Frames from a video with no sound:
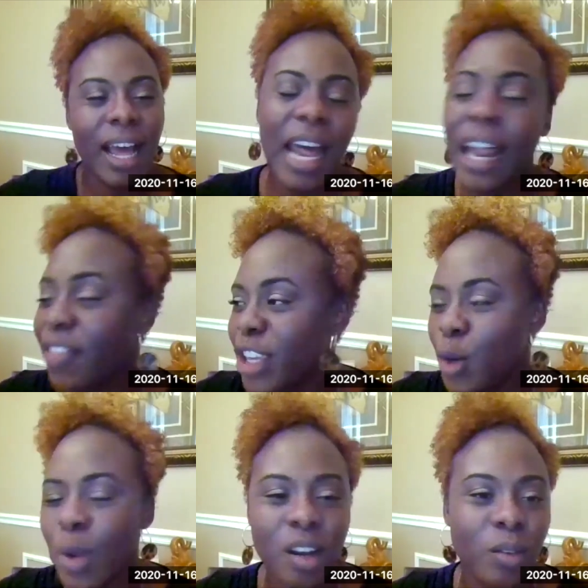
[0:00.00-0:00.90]
I think
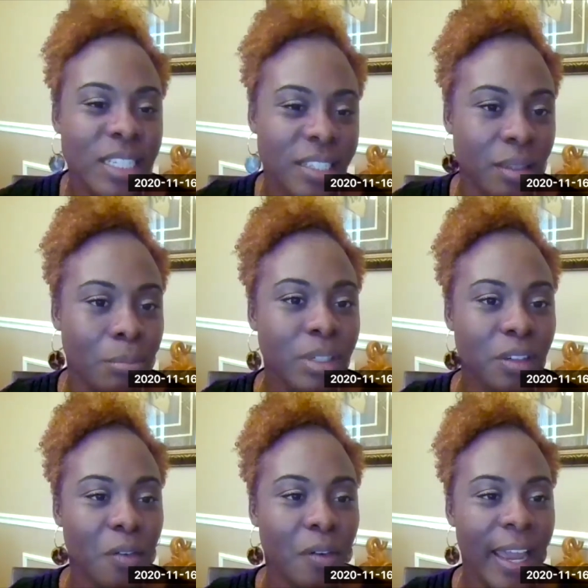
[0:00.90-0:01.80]
you hit on this in the
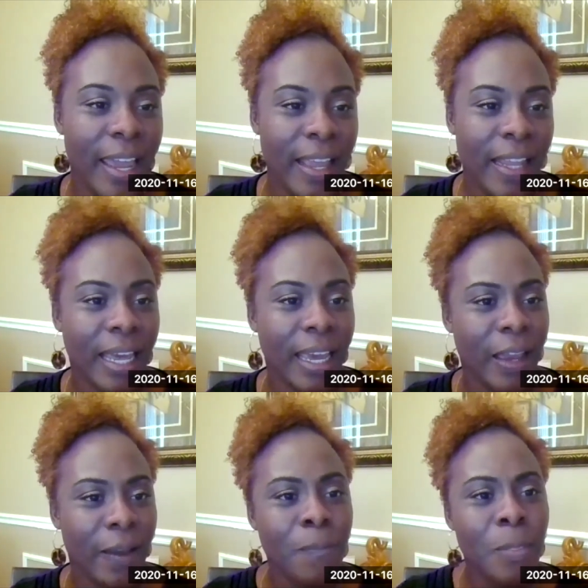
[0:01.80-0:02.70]
book, right?
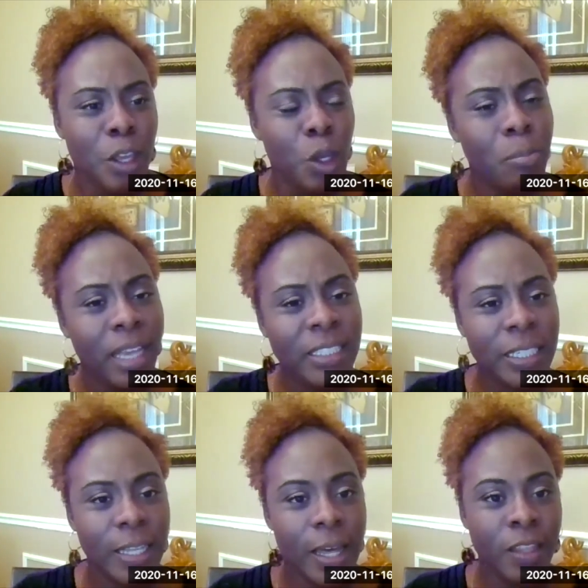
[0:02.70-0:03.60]
Like you
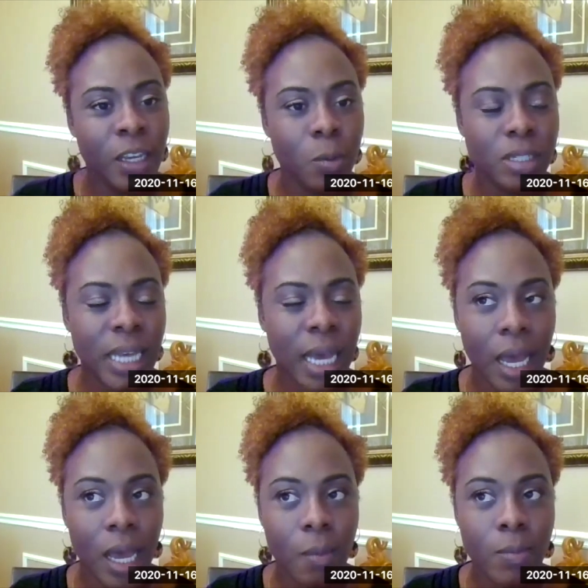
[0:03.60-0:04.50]
mentioned that there were
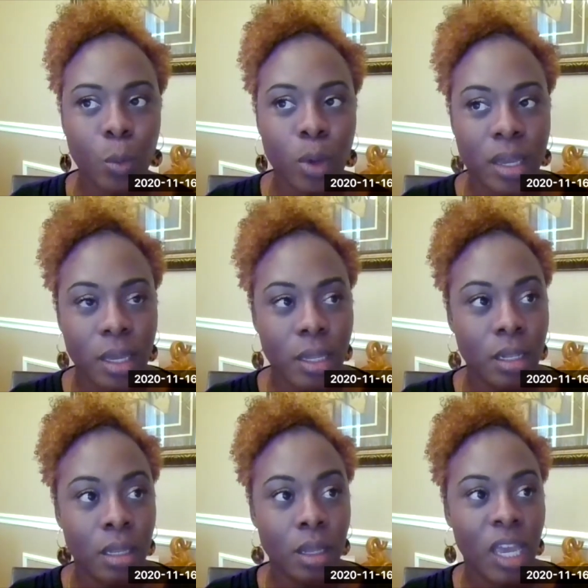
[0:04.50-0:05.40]
times
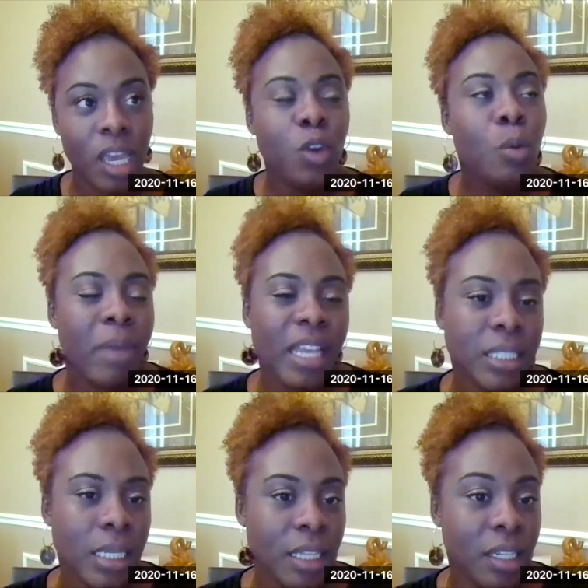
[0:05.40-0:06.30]
when if you
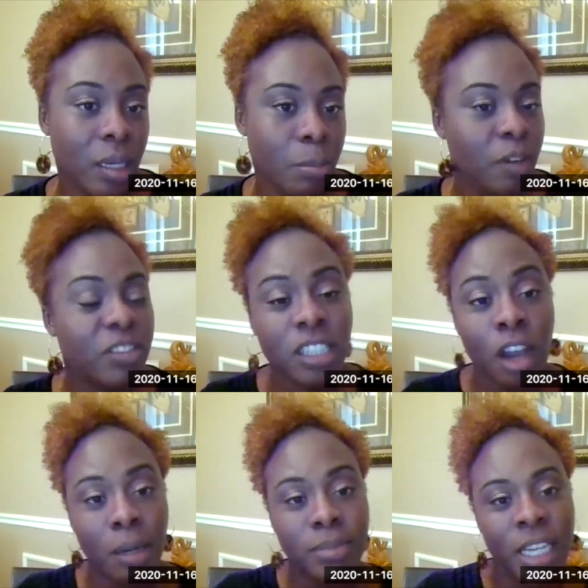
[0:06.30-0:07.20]
mentioned the number of
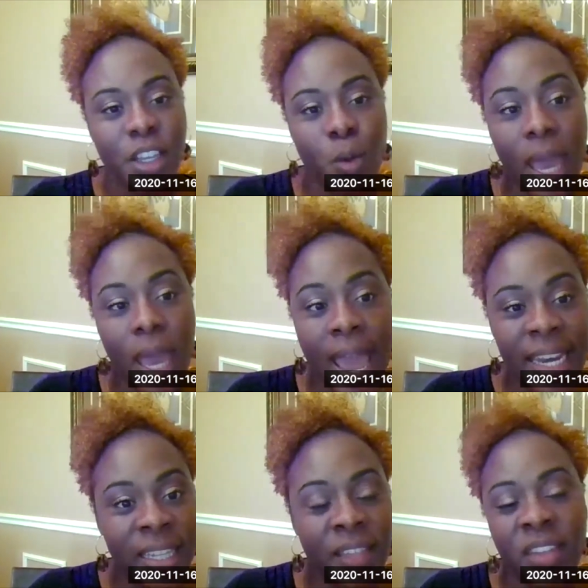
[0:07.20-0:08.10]
startups that you
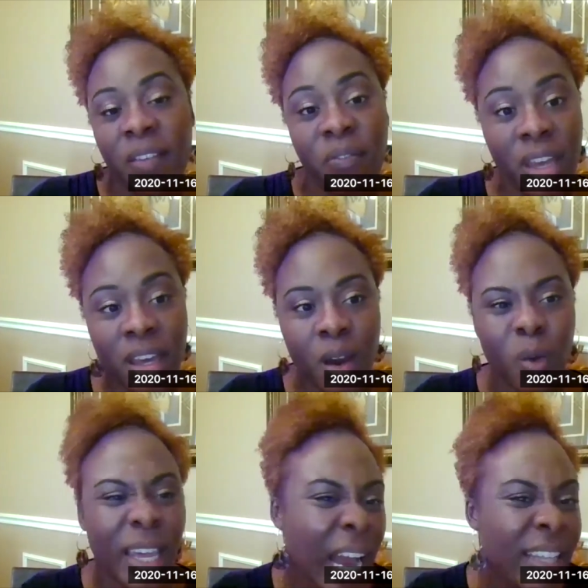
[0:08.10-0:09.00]
had and mm. that they mm.
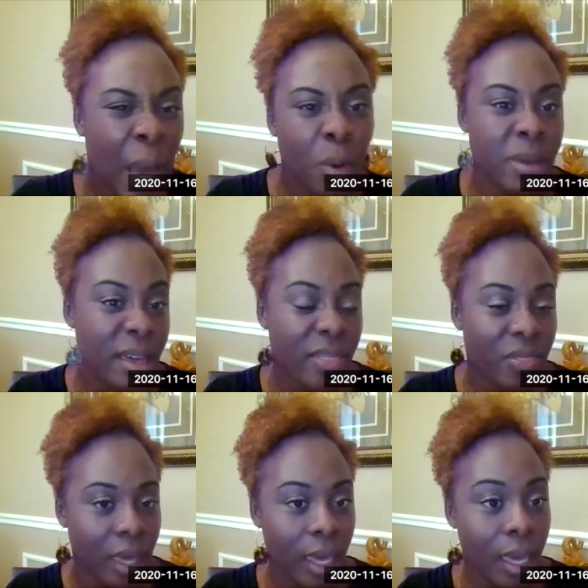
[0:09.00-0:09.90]
failed, like how that would be a
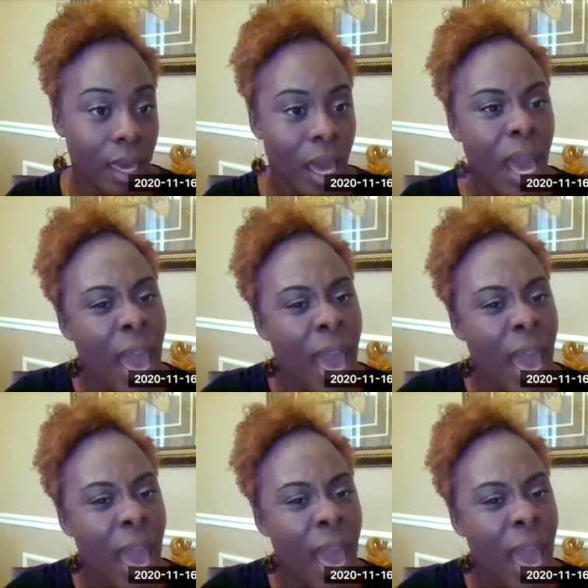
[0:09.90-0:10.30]
thing.